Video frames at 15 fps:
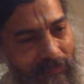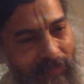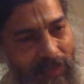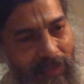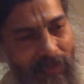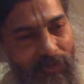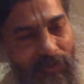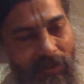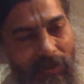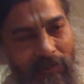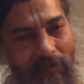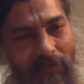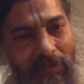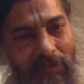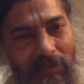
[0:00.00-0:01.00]
Like you take
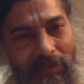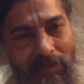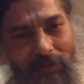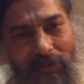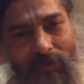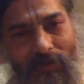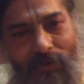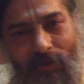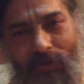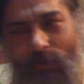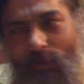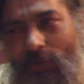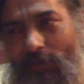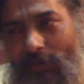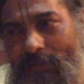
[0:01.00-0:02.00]
medicine, you don't know
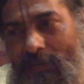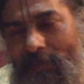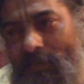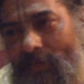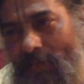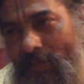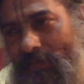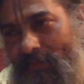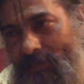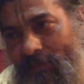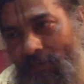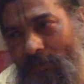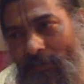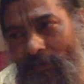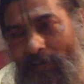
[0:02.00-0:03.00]
what is inside,
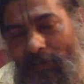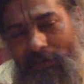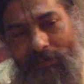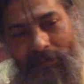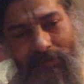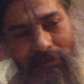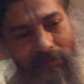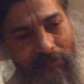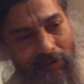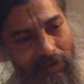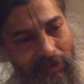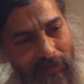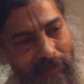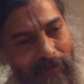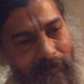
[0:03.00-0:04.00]
still it has its
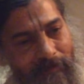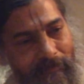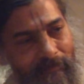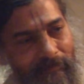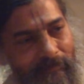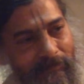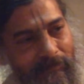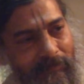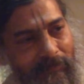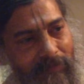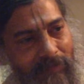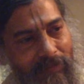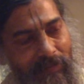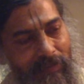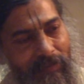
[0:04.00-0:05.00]
effect.
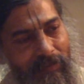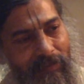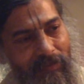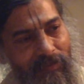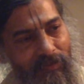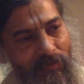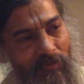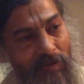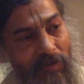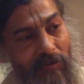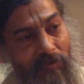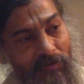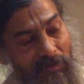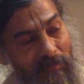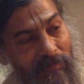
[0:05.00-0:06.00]
So
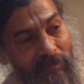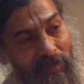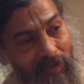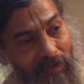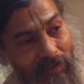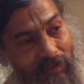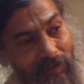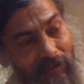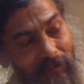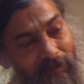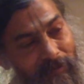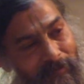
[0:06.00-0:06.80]
Bhagavatam is like that.